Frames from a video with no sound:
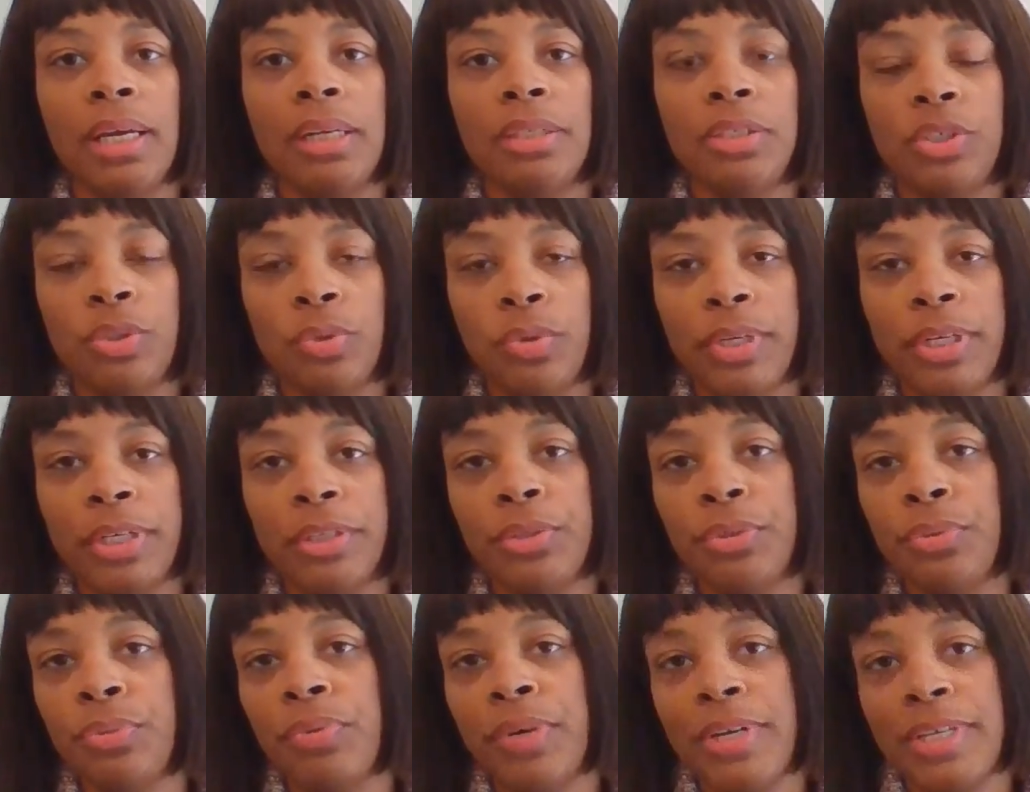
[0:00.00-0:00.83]
doing a
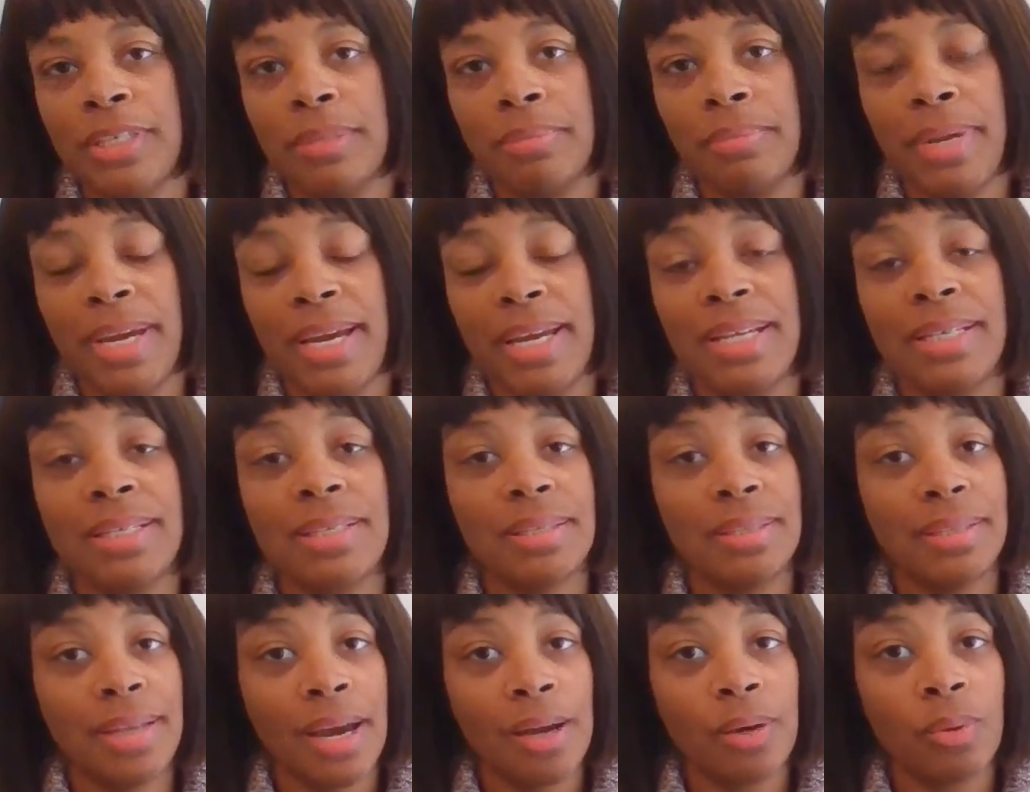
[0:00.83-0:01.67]
new resume. It's a
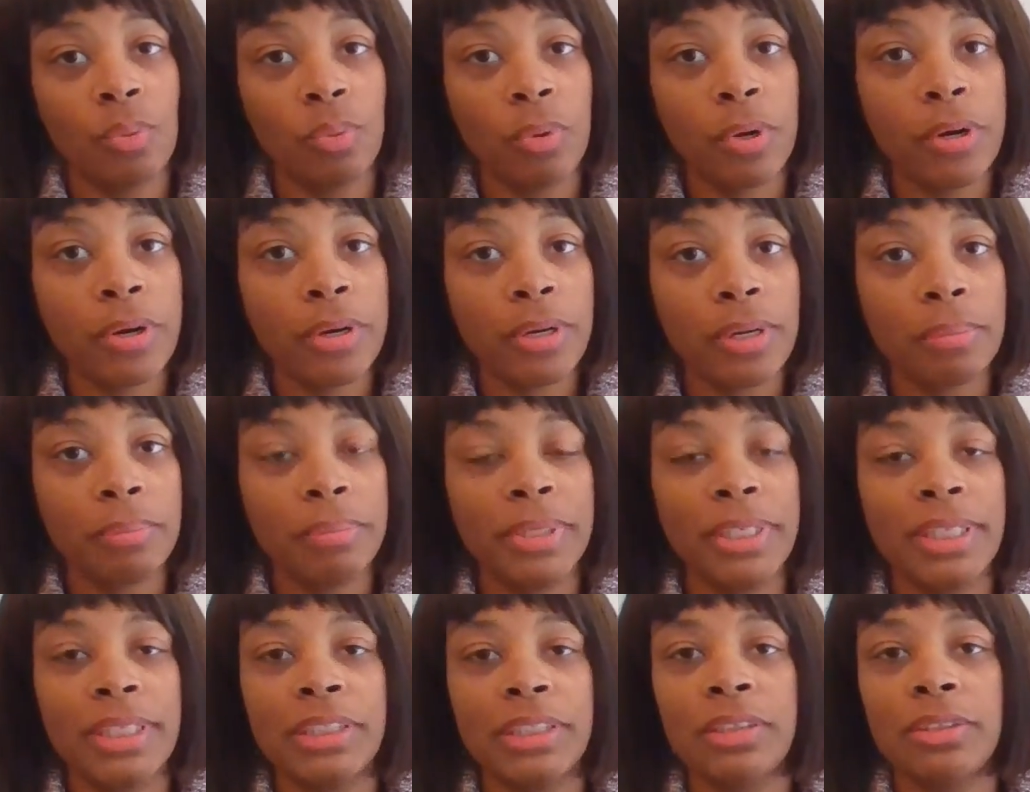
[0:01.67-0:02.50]
lot of work,
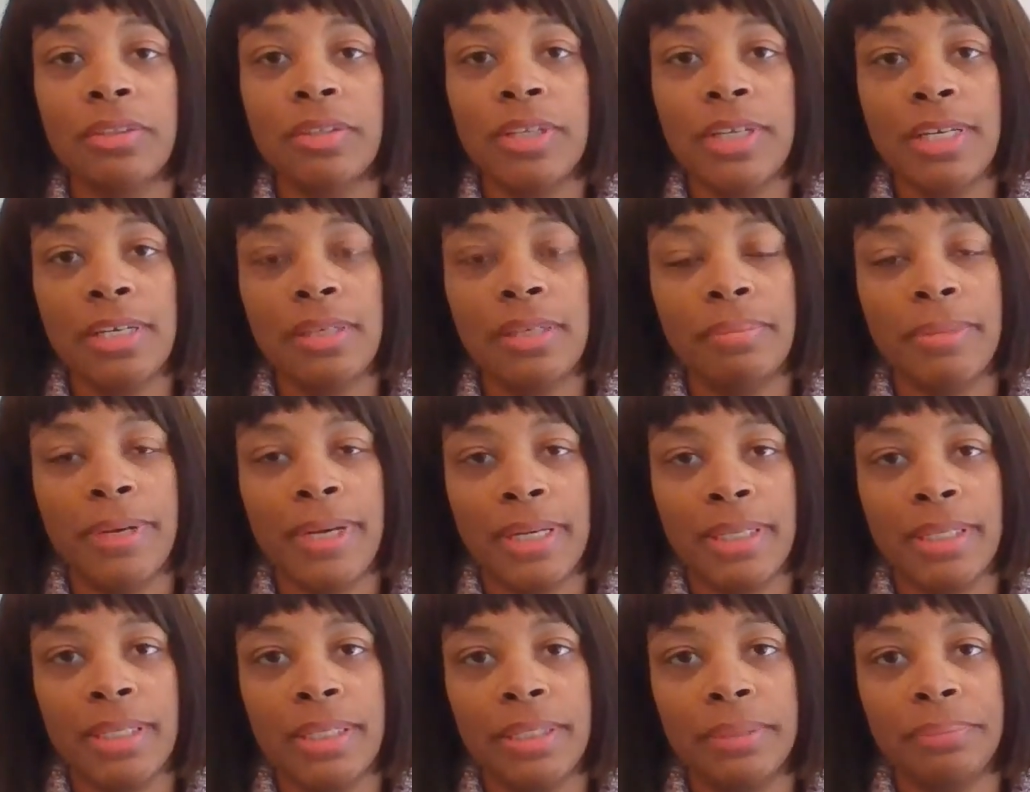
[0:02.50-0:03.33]
but think
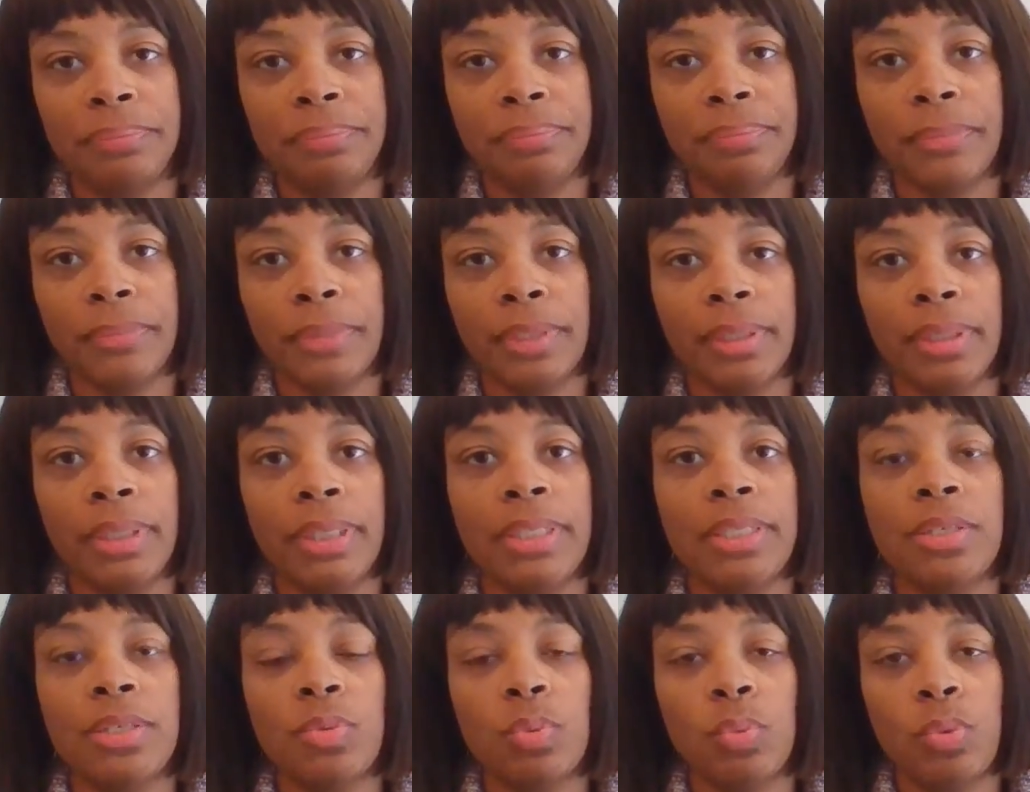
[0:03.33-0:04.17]
about it.
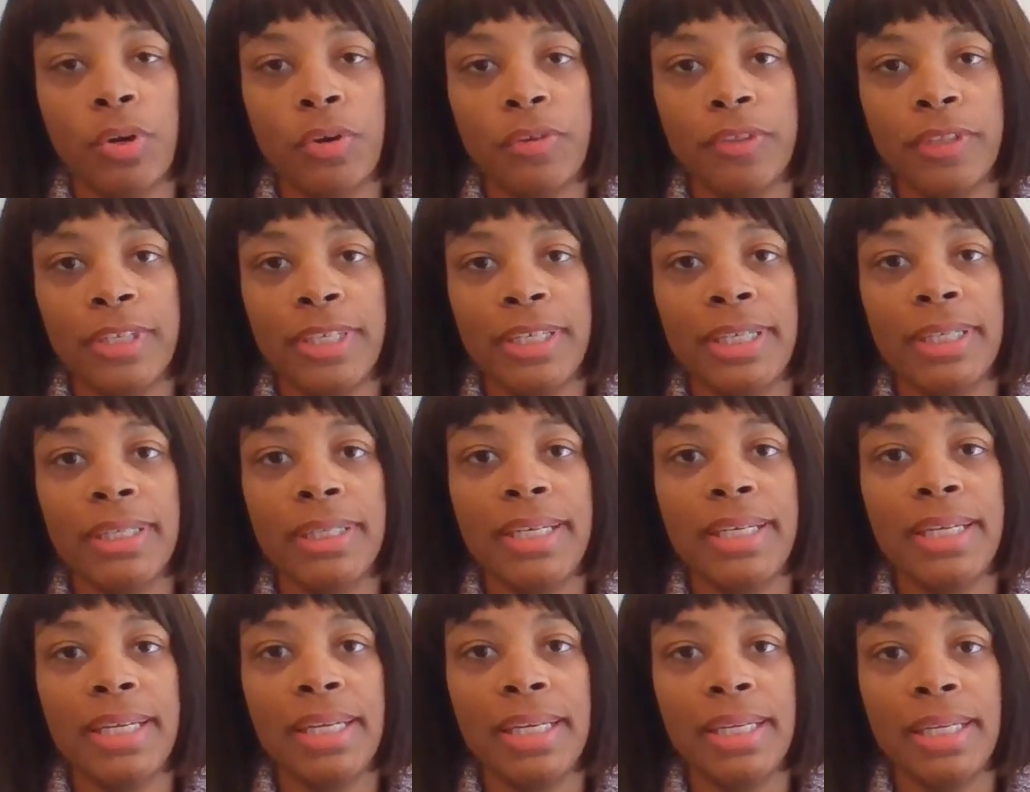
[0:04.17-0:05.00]
It's worth it in
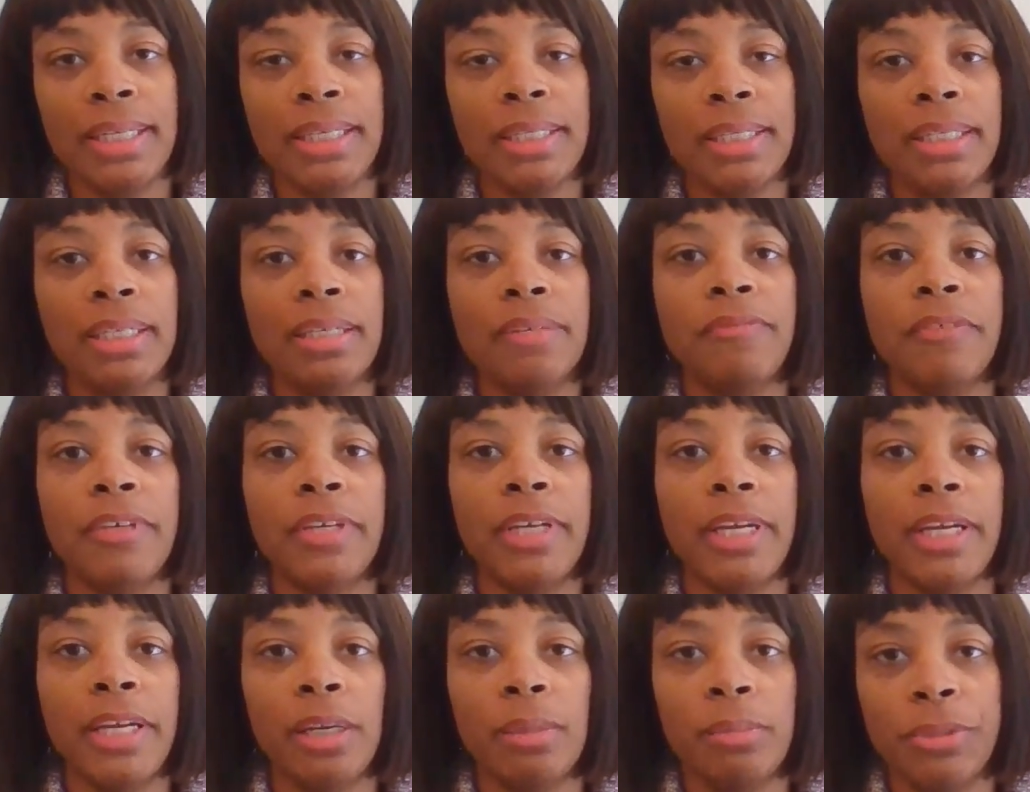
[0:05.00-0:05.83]
the end if
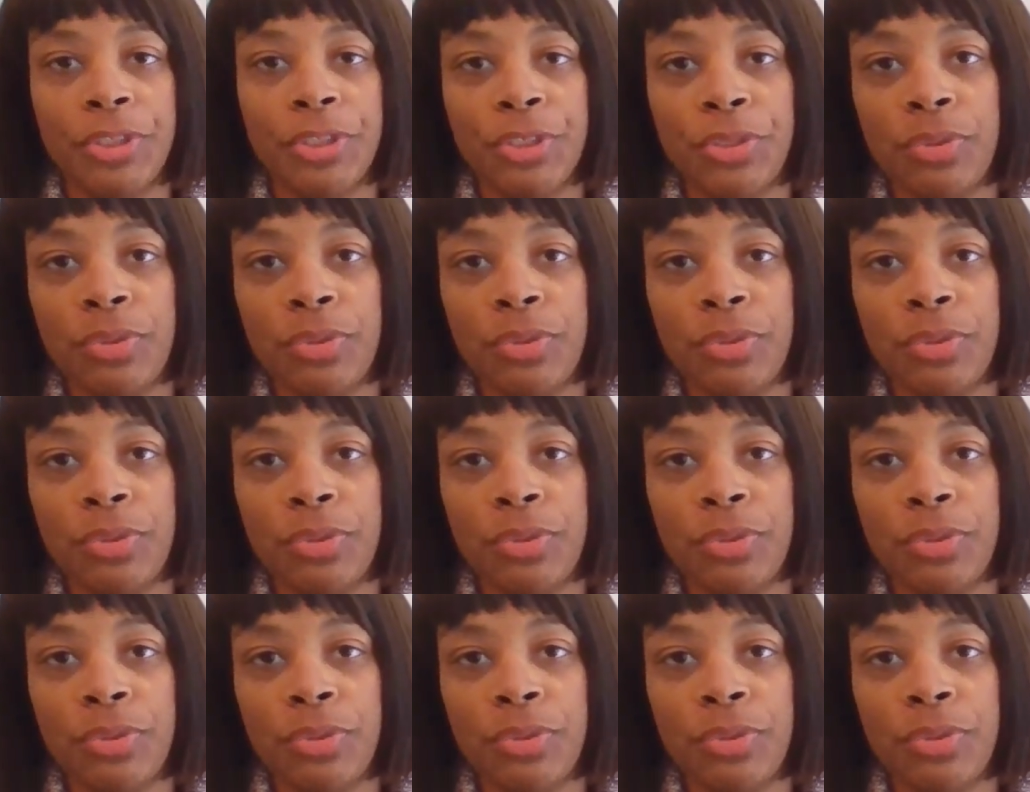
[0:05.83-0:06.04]
it helps